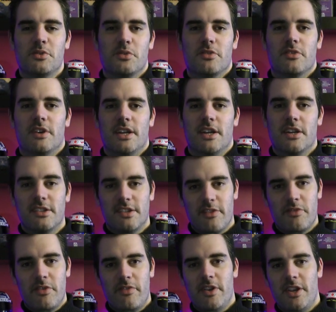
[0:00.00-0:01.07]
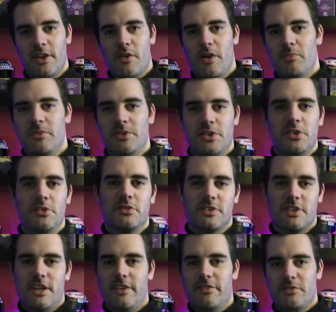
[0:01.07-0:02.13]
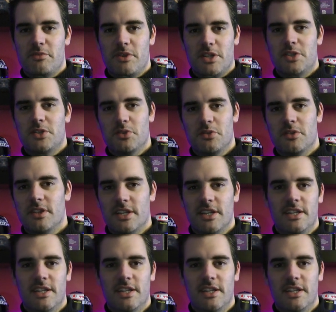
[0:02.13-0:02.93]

or because every video I produce I have to make sure that